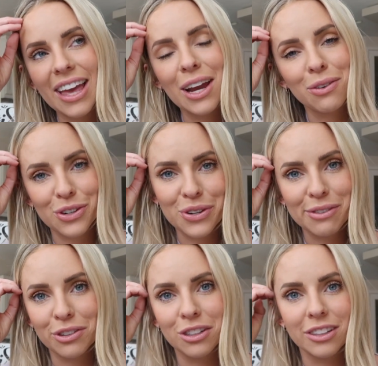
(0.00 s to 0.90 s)
egg
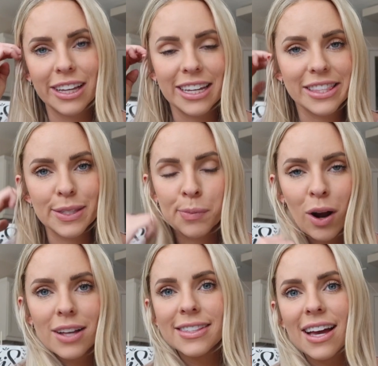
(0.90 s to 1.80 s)
retrieval and this
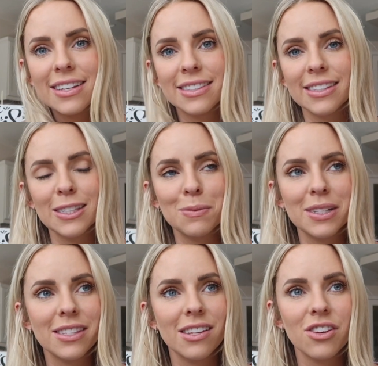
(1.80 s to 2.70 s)
process. This has
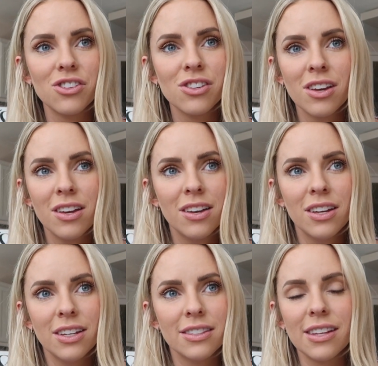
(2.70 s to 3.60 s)
been such
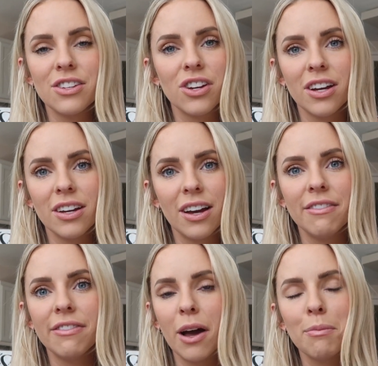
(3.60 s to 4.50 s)
such
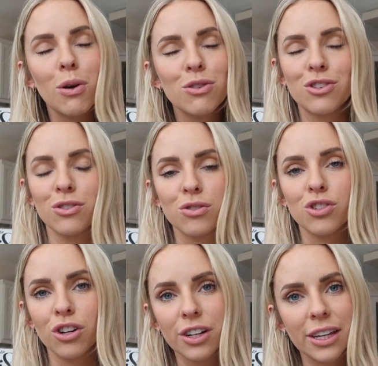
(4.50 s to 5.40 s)
a, a, emotional
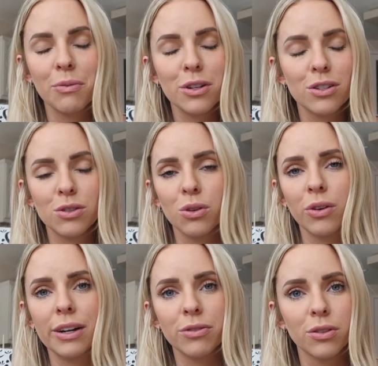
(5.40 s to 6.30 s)
journey and we're just so
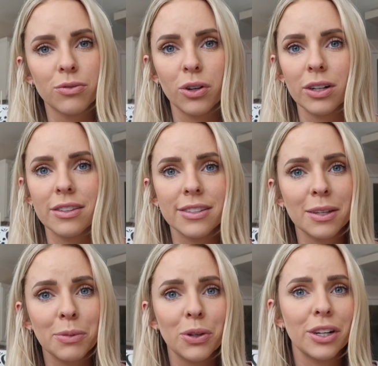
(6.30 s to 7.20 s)
grateful for this
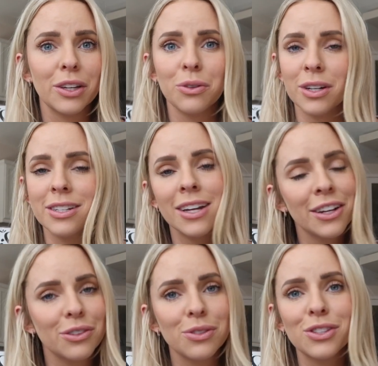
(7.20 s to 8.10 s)
community who
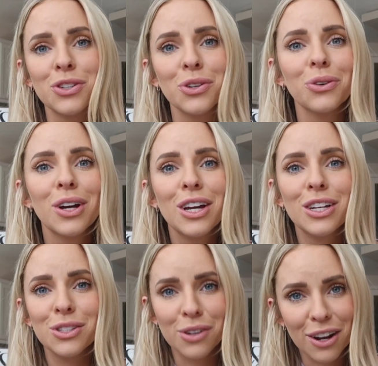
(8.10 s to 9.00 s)
continues to
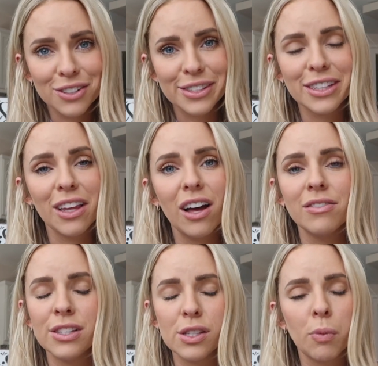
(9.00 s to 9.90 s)
surround us in
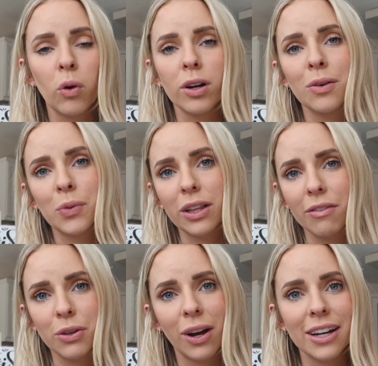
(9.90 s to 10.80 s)
love and support and we
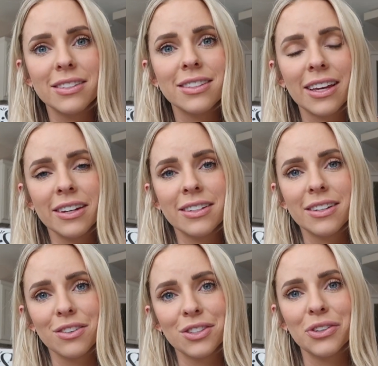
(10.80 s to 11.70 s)
love you guys and
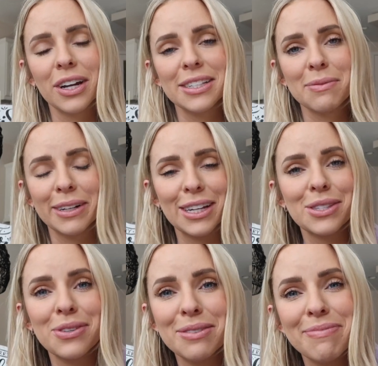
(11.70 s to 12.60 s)
I'll see you guys in my next one.